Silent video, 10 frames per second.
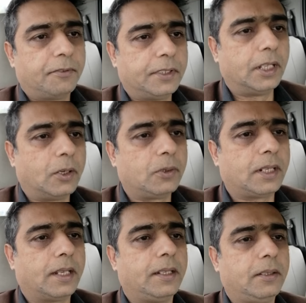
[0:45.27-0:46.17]
without
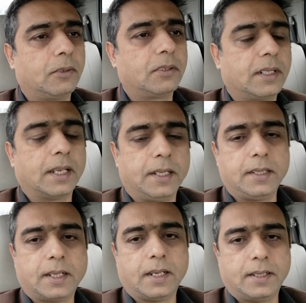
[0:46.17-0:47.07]
any
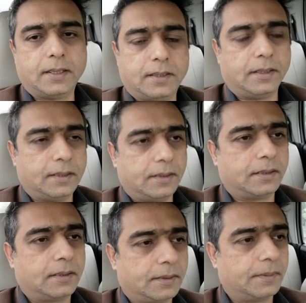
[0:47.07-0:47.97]
organic eye
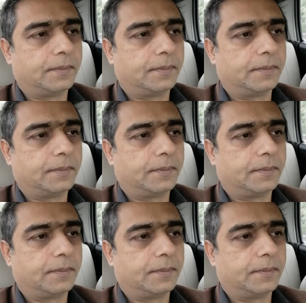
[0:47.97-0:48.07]
disease.